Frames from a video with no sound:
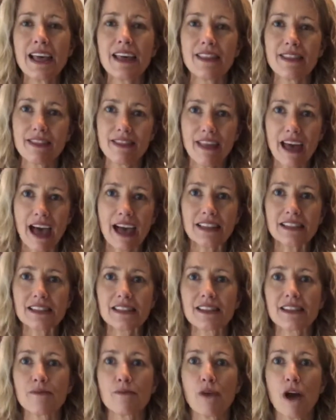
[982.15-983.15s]

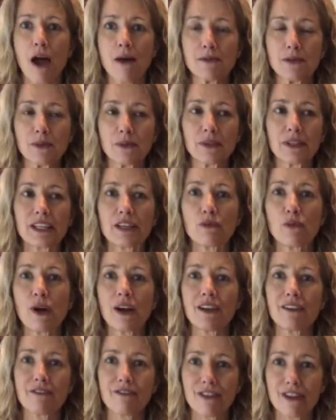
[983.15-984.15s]
That's probably
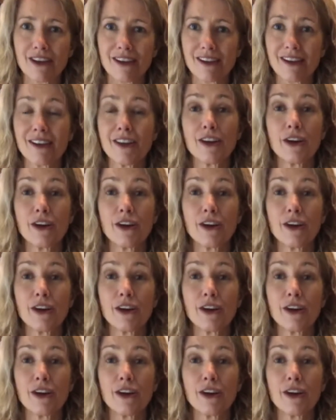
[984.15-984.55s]
one of the